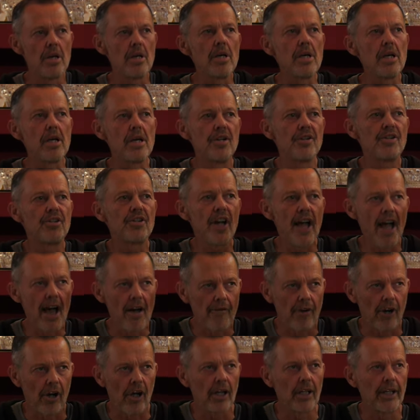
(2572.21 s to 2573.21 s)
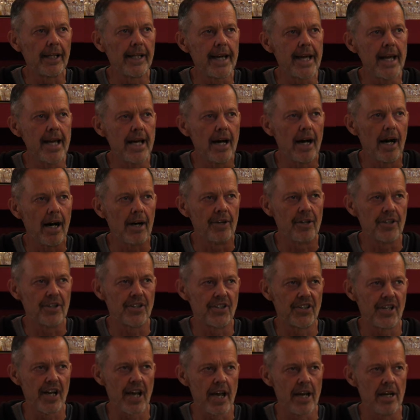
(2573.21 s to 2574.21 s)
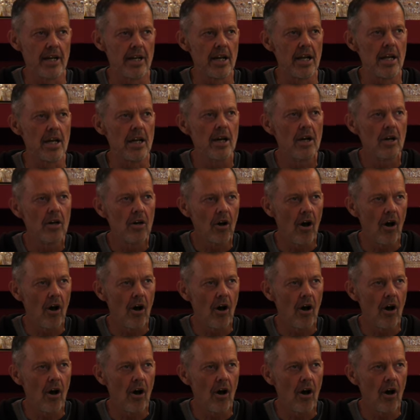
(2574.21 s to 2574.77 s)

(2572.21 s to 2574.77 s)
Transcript: is to have a clear understanding